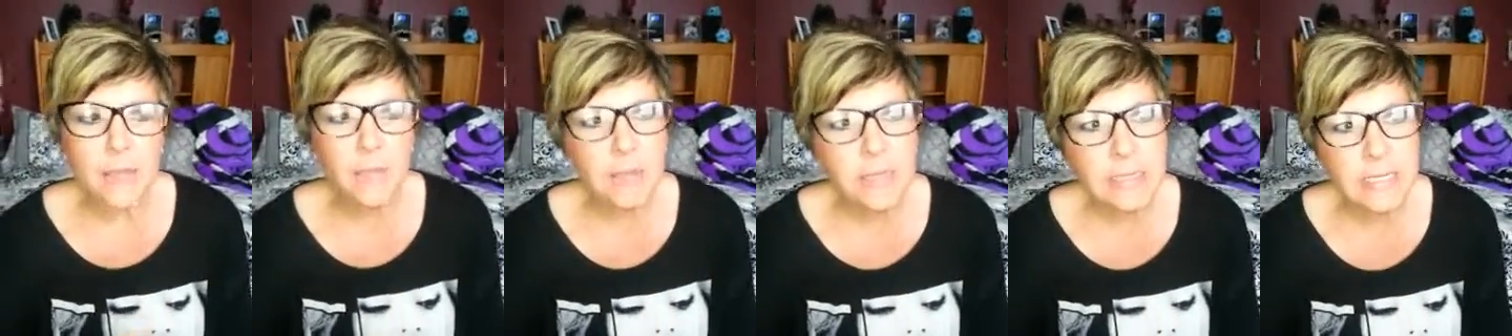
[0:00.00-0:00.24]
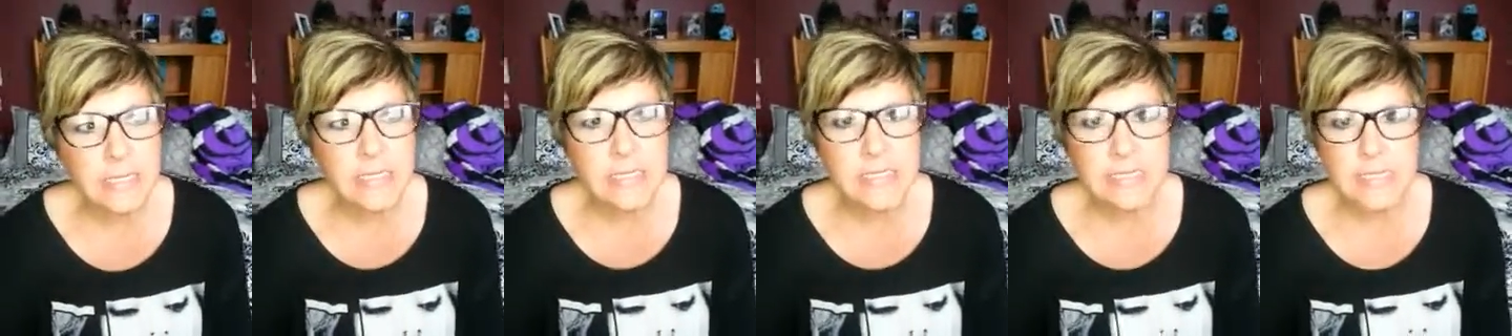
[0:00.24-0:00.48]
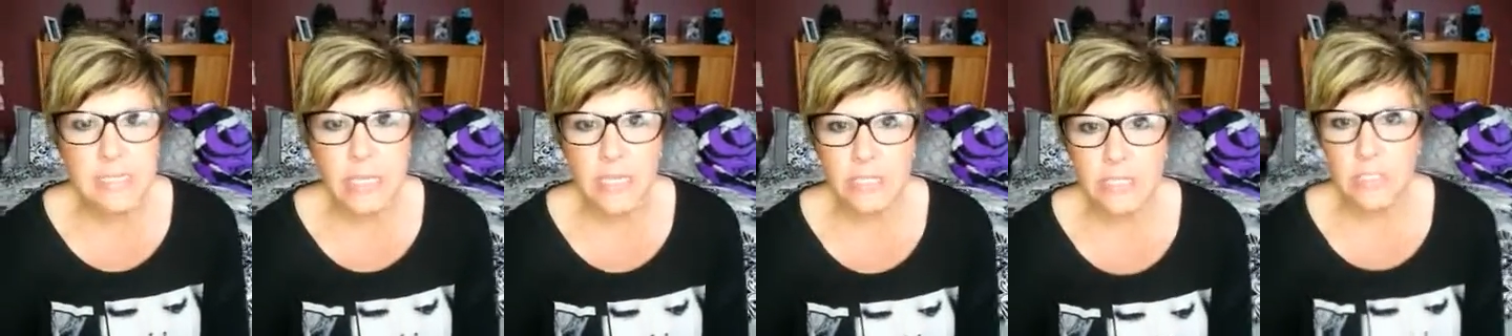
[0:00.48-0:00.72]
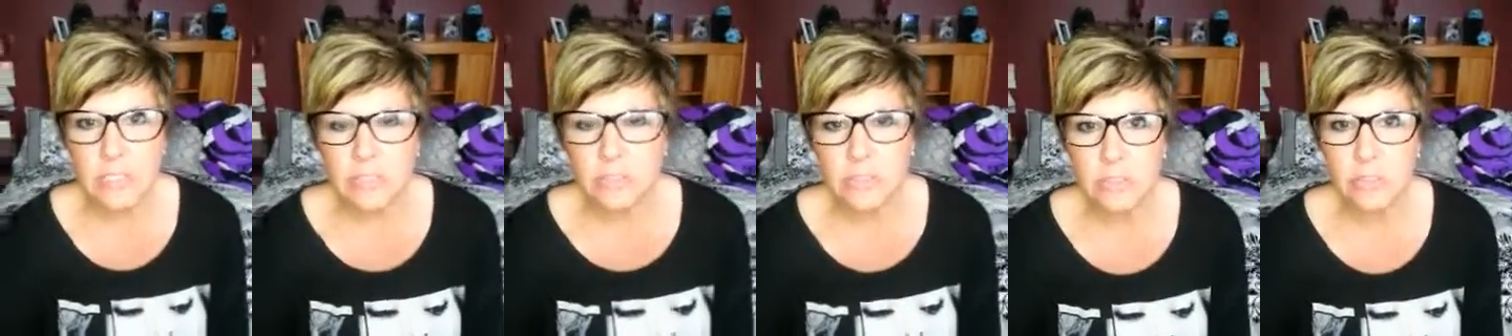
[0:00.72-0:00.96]
I wanted to
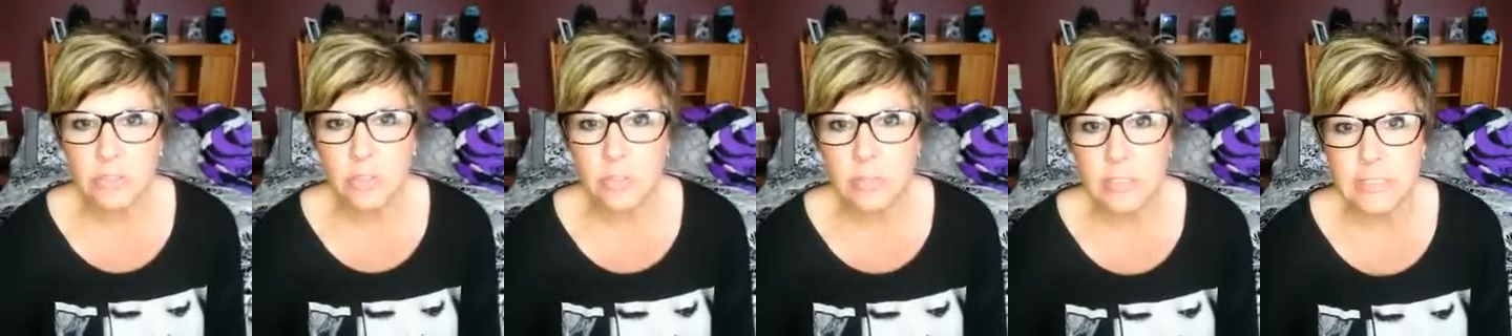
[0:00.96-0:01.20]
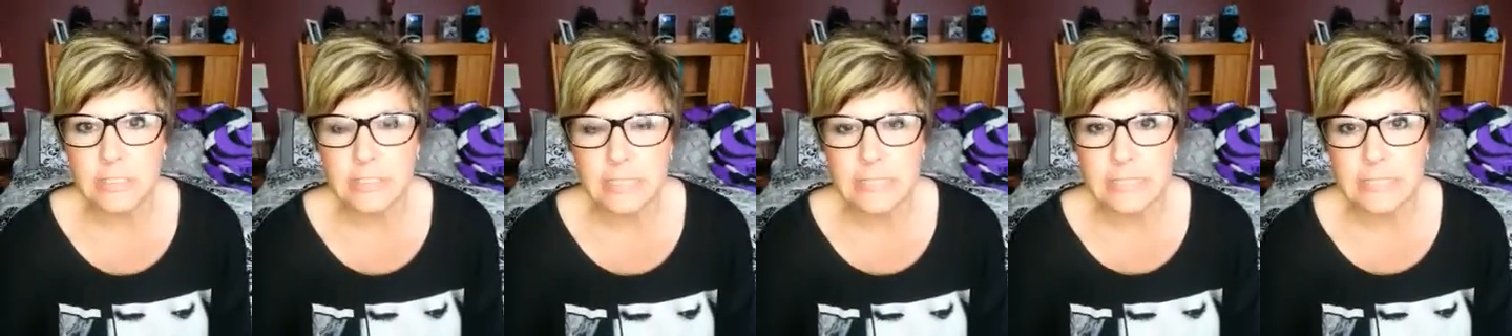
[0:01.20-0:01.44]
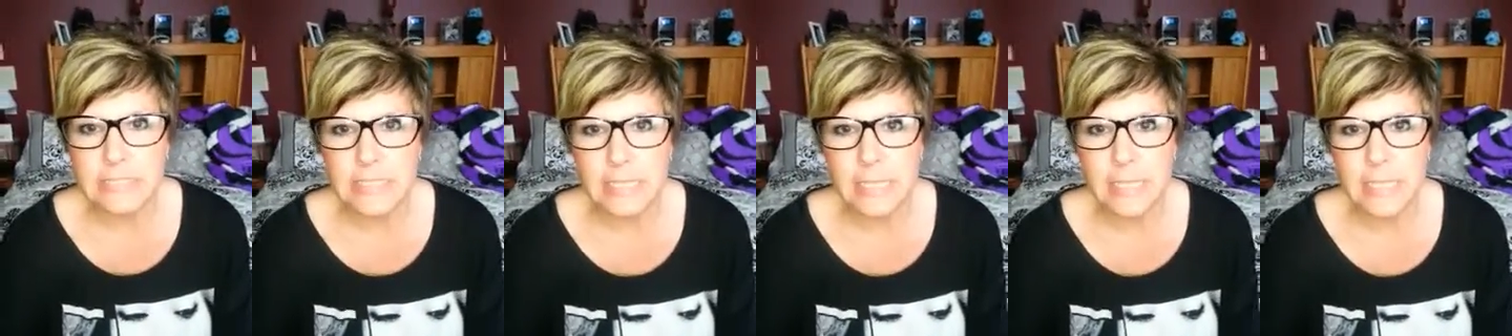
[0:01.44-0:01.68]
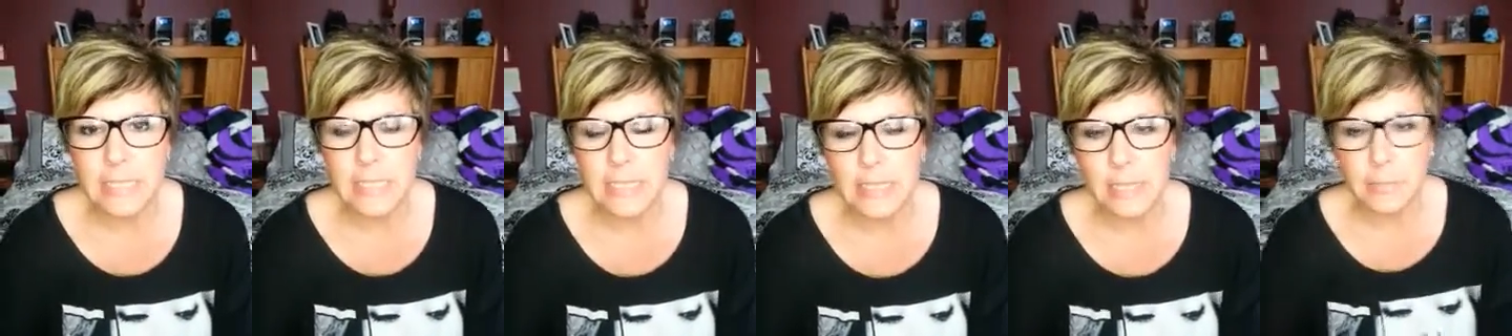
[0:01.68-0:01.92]
talk to you a little bit
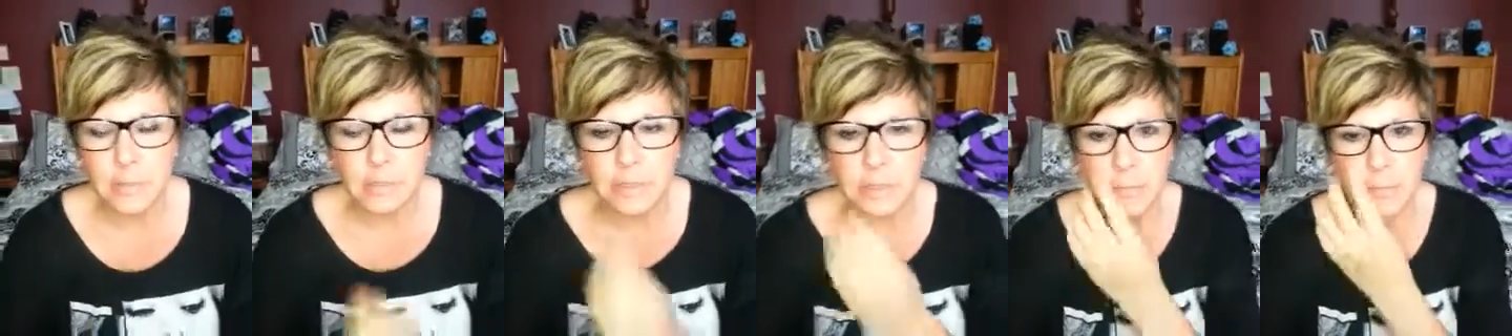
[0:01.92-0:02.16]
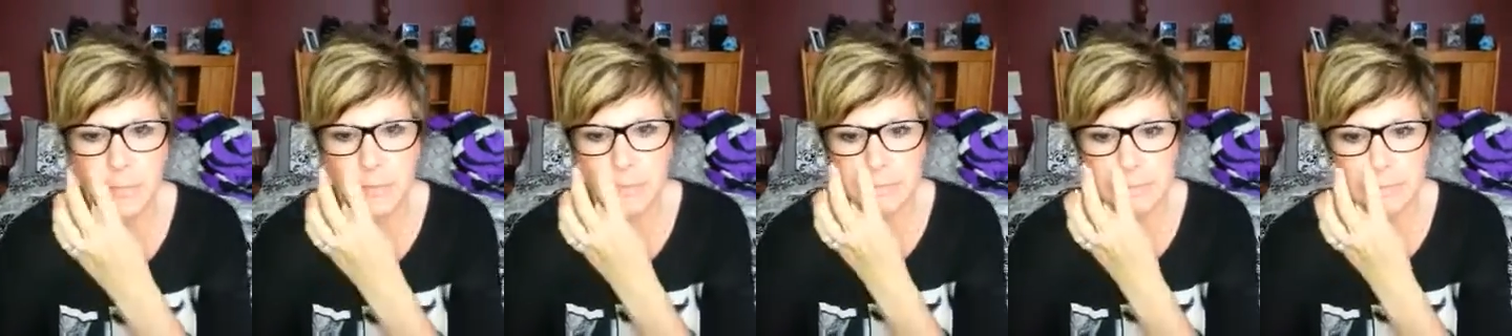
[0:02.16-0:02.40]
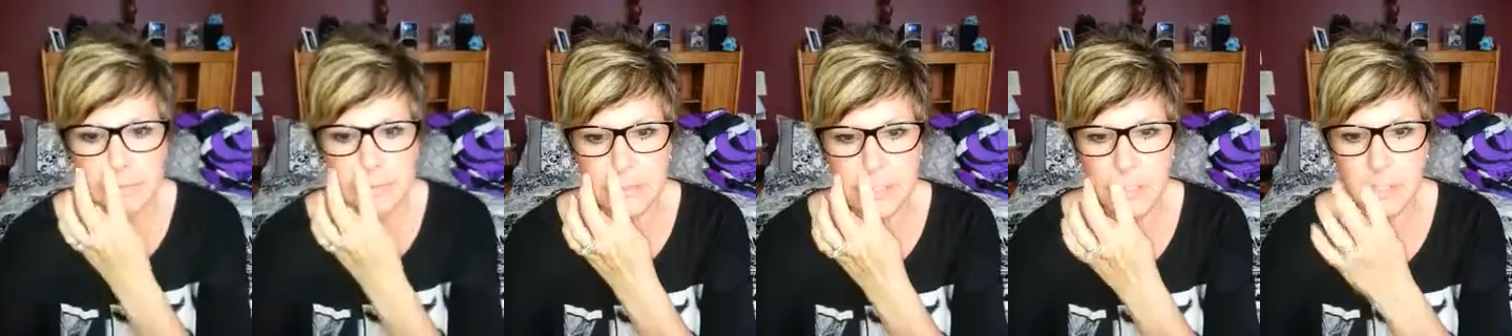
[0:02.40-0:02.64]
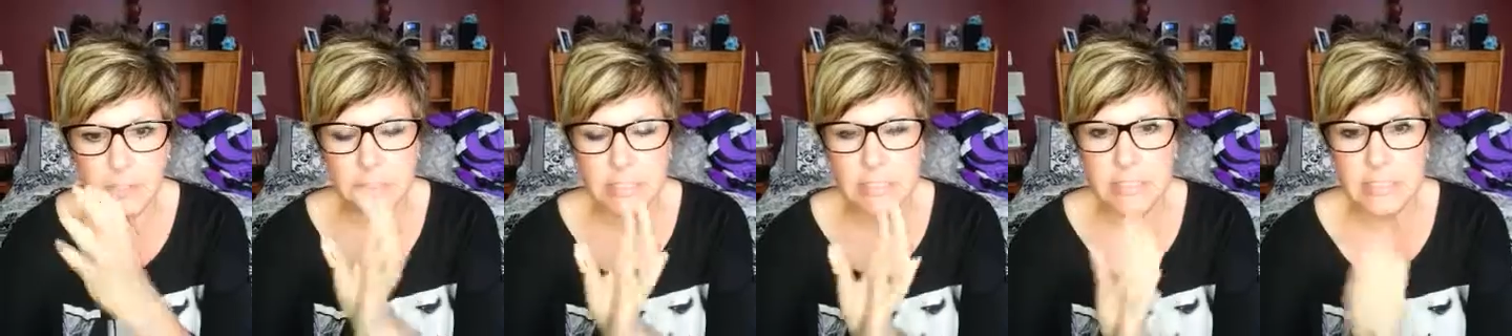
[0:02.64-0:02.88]
today, and I'm going to post this
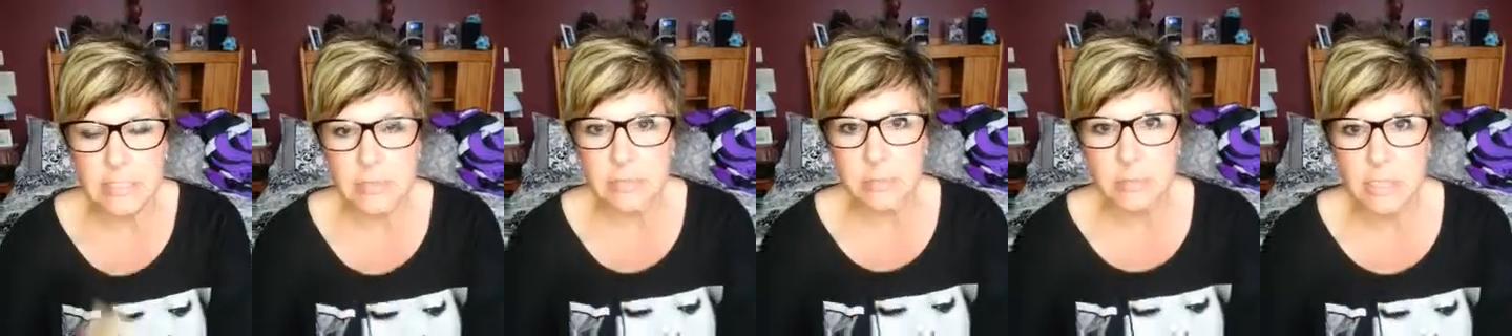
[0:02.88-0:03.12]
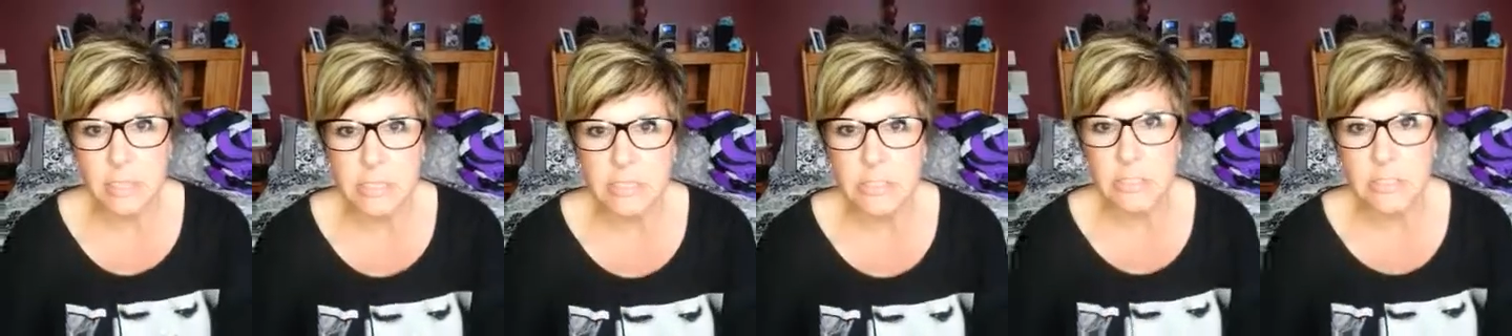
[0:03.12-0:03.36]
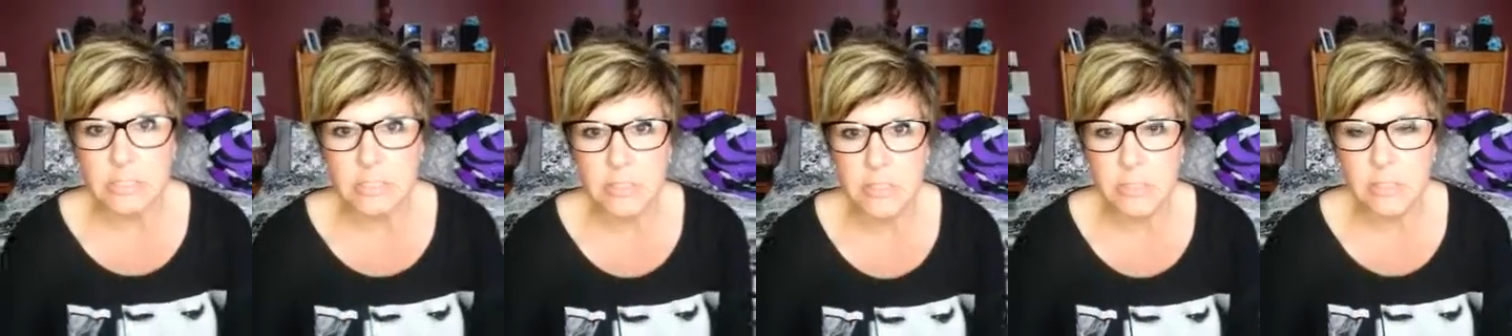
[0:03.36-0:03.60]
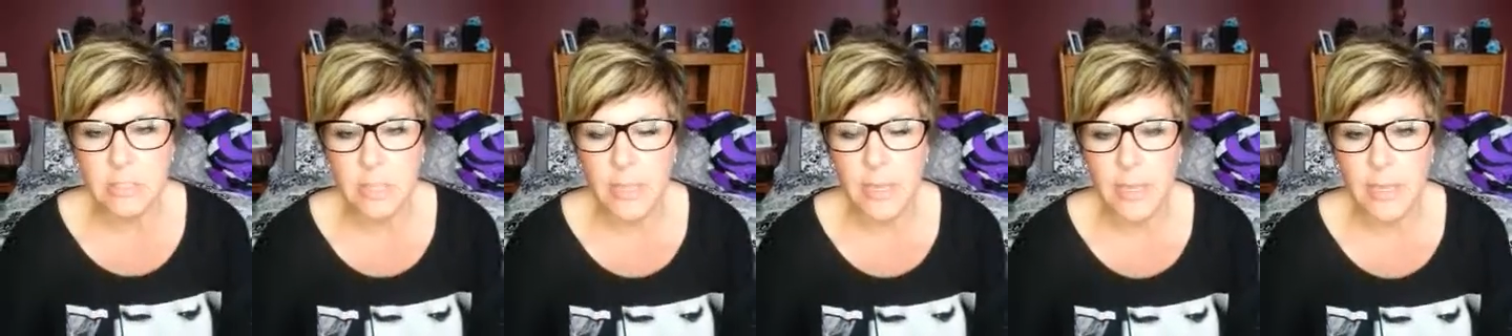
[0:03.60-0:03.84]
on our team
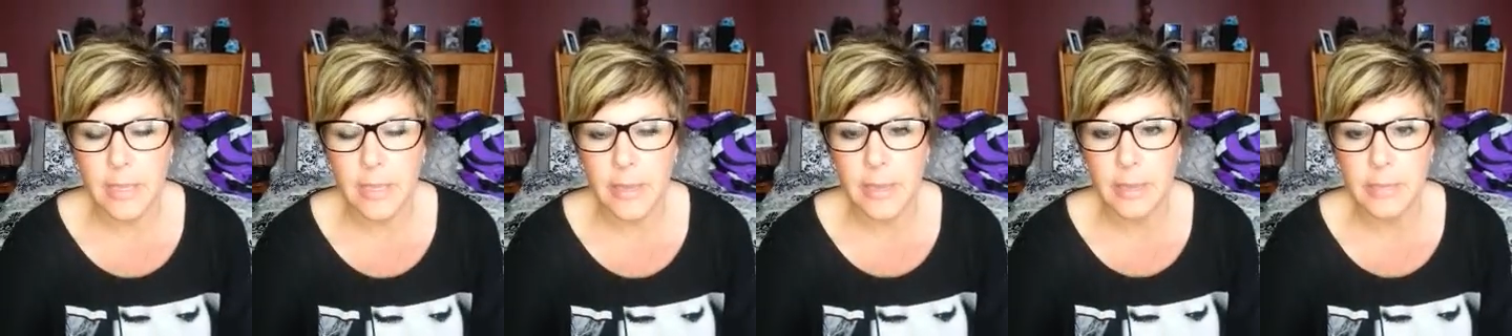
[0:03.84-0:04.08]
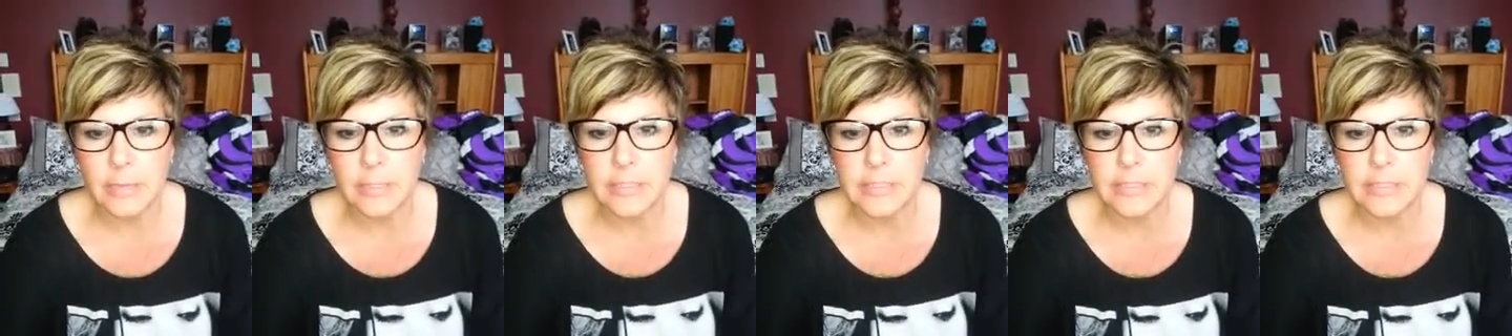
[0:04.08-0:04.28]
pages um,